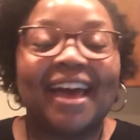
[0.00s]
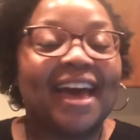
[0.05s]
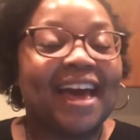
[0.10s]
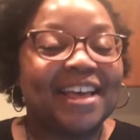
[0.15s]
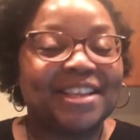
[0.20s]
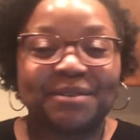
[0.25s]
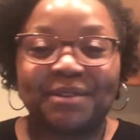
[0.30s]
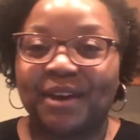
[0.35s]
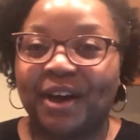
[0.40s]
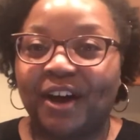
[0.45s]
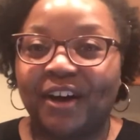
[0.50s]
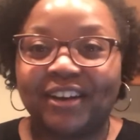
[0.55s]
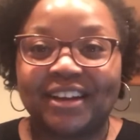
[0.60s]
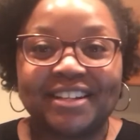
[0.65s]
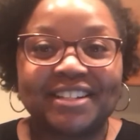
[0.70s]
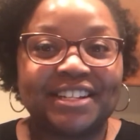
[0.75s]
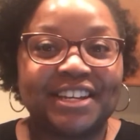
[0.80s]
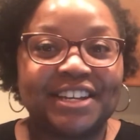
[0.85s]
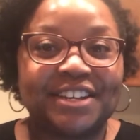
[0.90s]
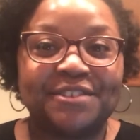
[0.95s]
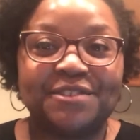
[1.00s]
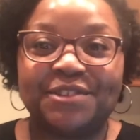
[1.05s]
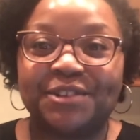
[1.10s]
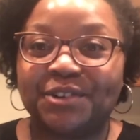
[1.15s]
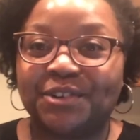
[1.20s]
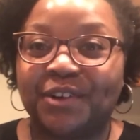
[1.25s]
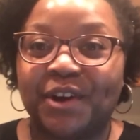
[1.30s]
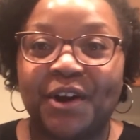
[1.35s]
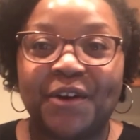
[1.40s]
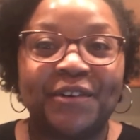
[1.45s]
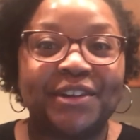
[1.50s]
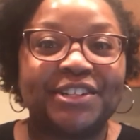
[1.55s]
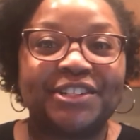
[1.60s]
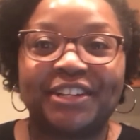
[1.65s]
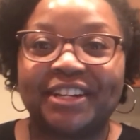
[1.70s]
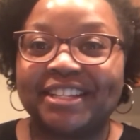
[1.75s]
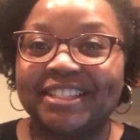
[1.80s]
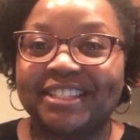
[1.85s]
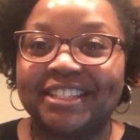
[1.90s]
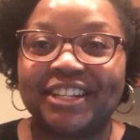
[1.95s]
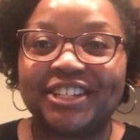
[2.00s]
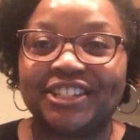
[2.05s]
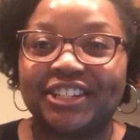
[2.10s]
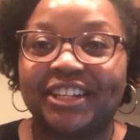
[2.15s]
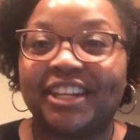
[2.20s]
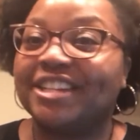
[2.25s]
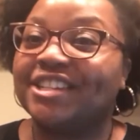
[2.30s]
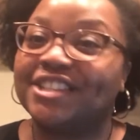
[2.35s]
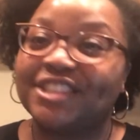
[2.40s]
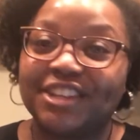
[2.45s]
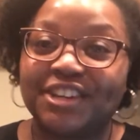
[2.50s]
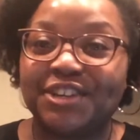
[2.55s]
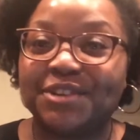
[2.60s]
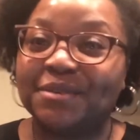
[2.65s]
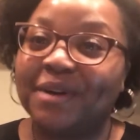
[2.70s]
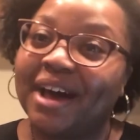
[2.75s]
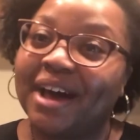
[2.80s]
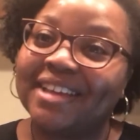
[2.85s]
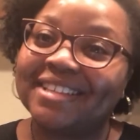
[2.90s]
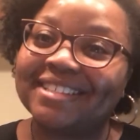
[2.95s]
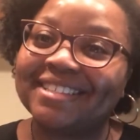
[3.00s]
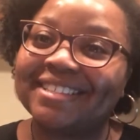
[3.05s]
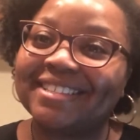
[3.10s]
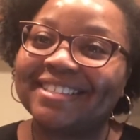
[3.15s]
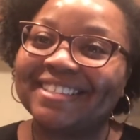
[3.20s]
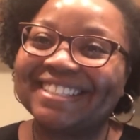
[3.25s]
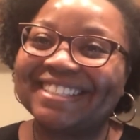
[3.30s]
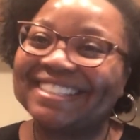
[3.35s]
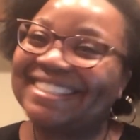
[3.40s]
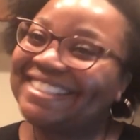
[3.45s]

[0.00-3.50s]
as we all continue to grow and transition into the new us.